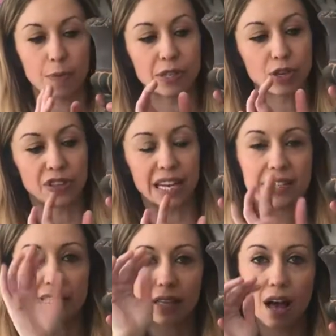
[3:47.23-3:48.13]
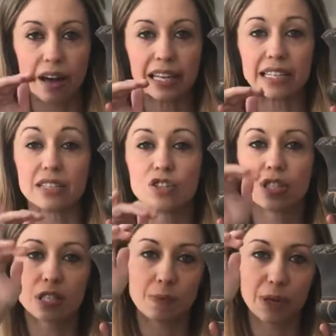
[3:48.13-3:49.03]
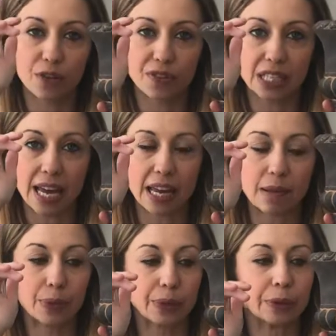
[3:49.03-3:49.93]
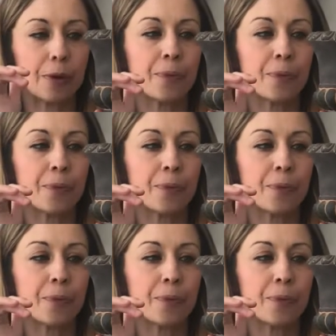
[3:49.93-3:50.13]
It's got that little height, it's just a bit off the table.